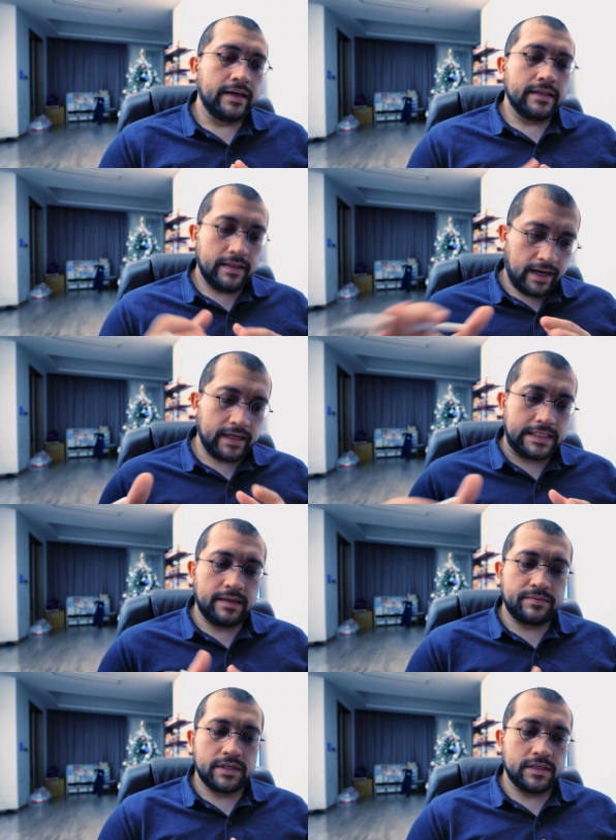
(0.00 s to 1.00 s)
There are
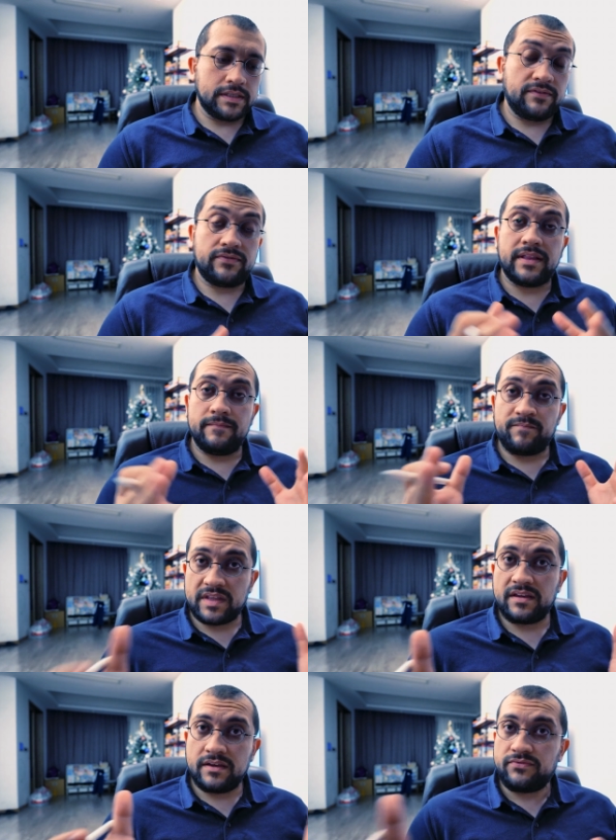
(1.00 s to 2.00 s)
exceptions.
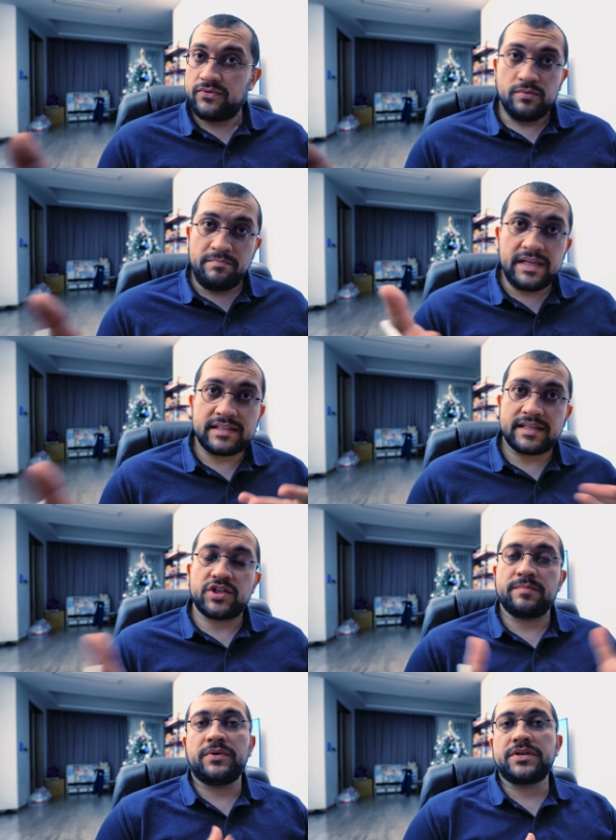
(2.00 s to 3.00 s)
If you meet
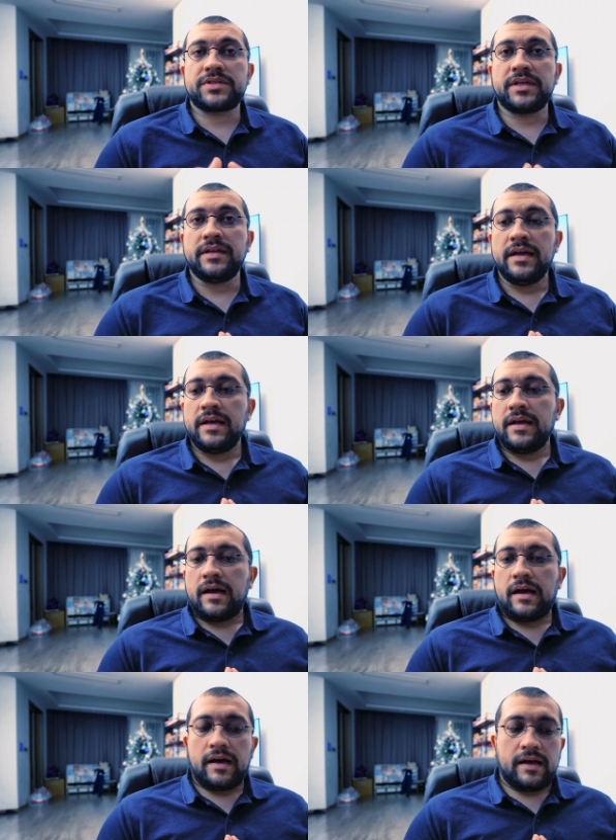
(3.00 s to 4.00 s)
such a person,
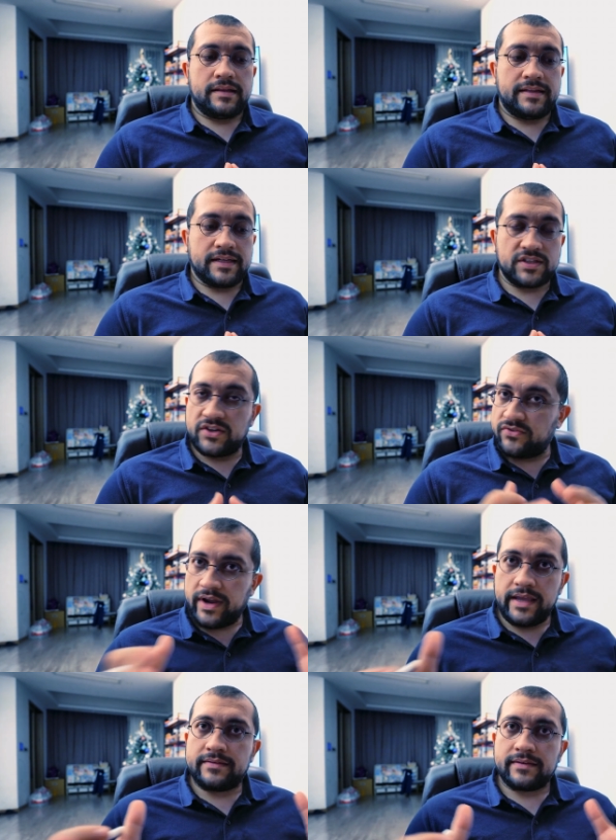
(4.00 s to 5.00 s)
that's
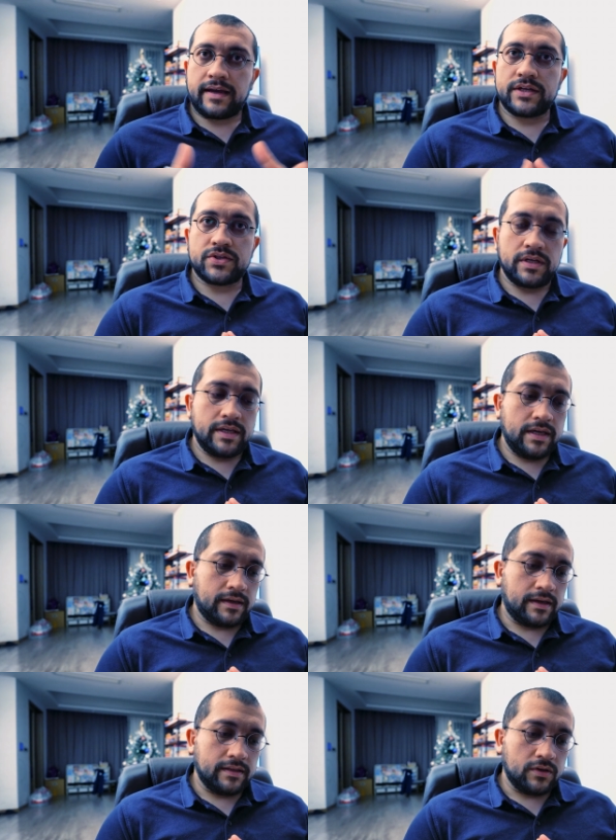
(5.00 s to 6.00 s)
great, actually.
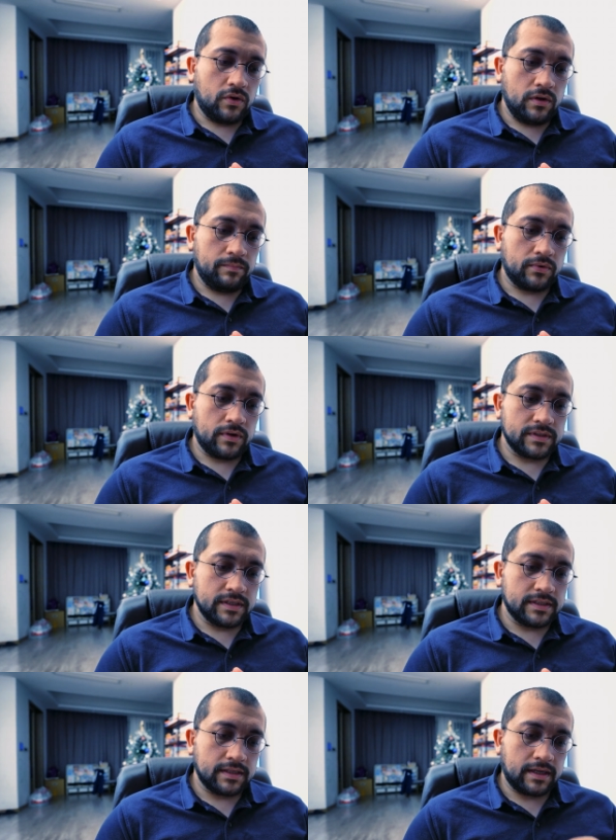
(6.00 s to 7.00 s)
The whole
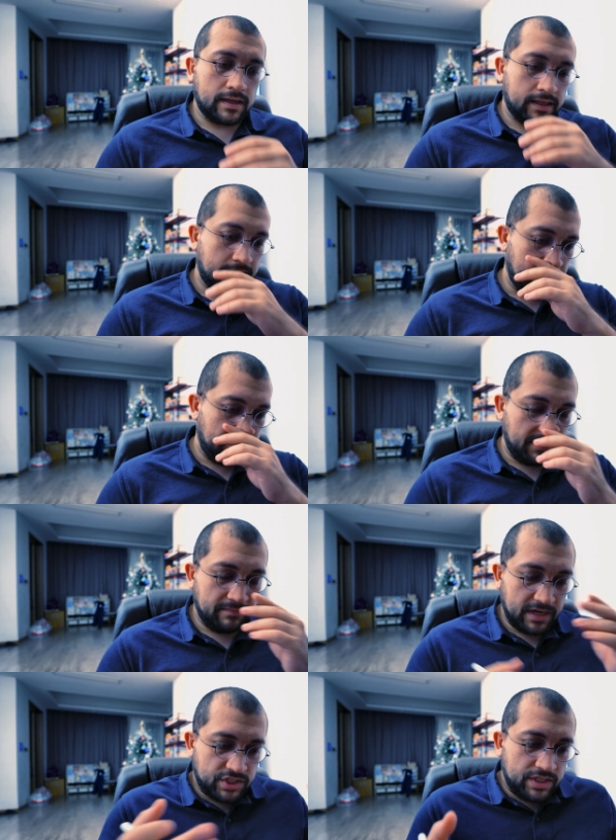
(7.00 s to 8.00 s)
process can be
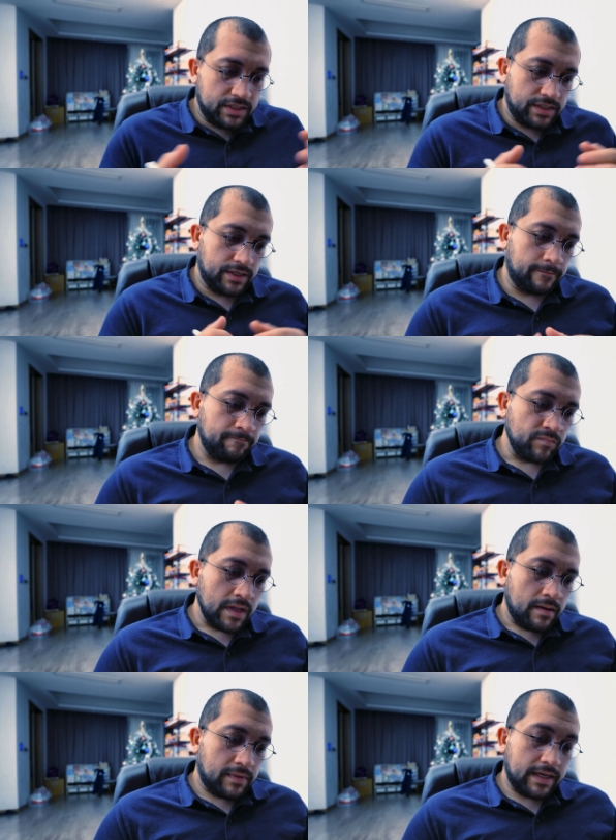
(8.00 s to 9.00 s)
much easier.
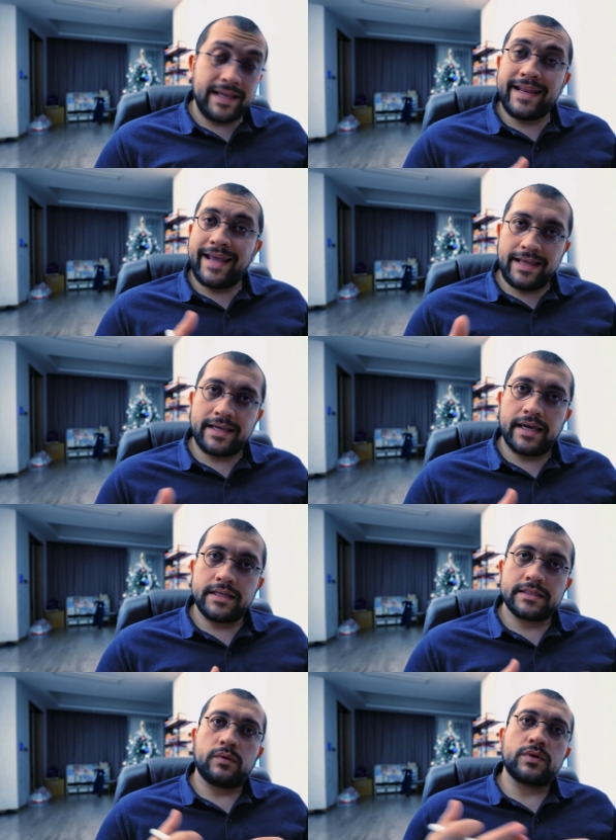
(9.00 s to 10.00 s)
But in any
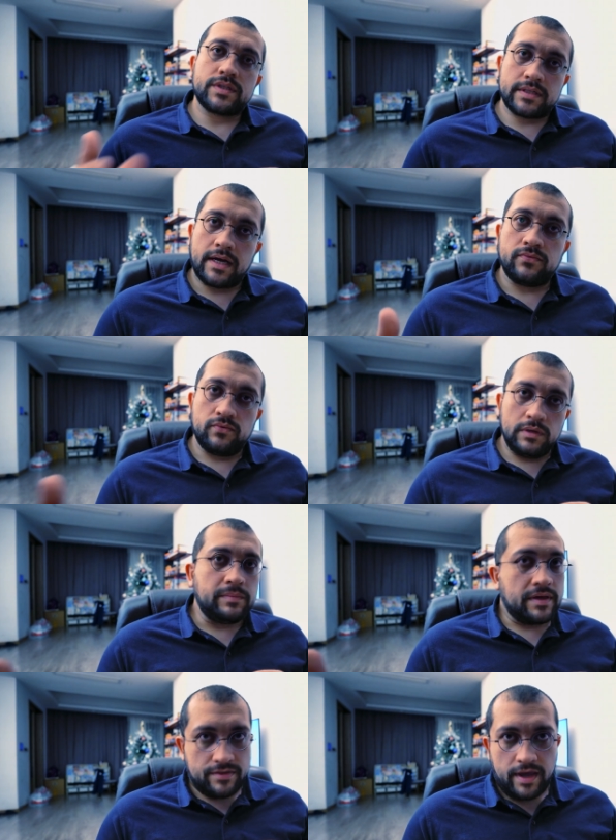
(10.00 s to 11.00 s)
case, our staff will
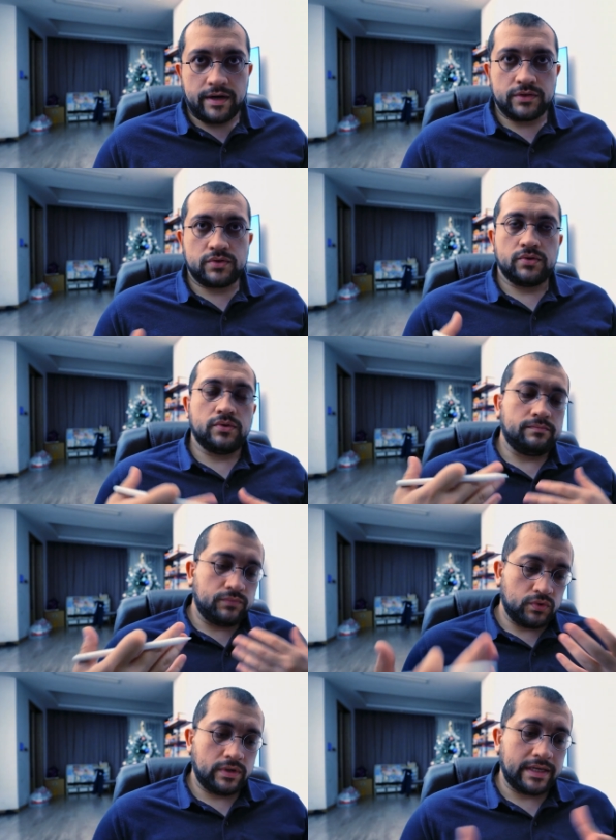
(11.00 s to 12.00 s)
be there to
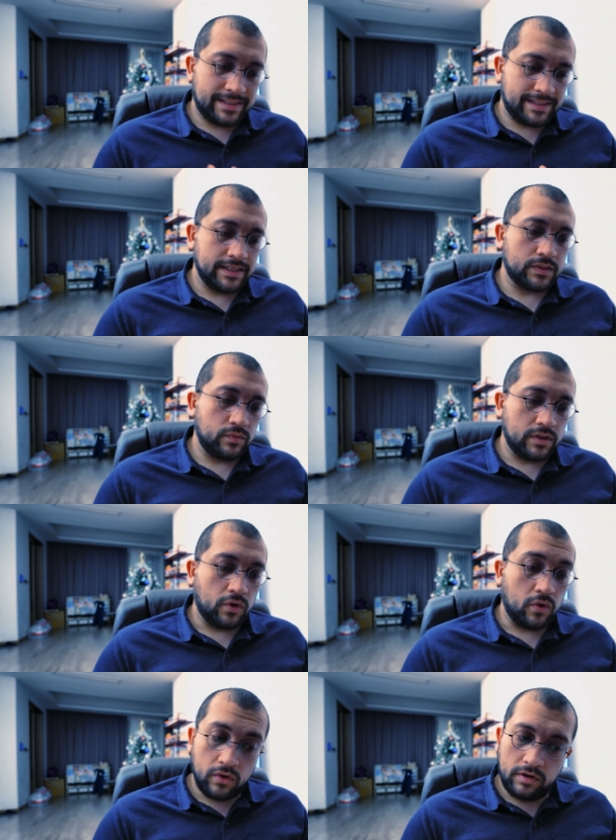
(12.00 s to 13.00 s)
assist with the
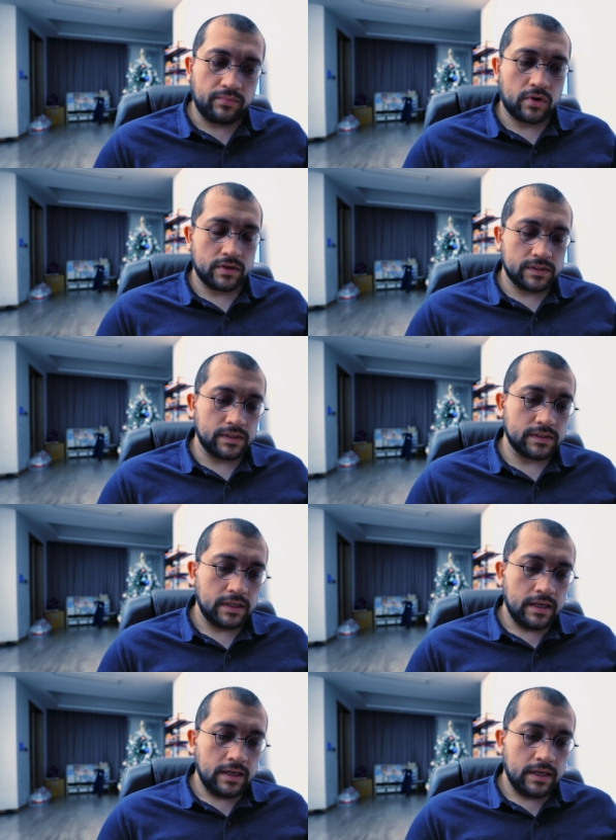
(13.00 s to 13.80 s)
whole process.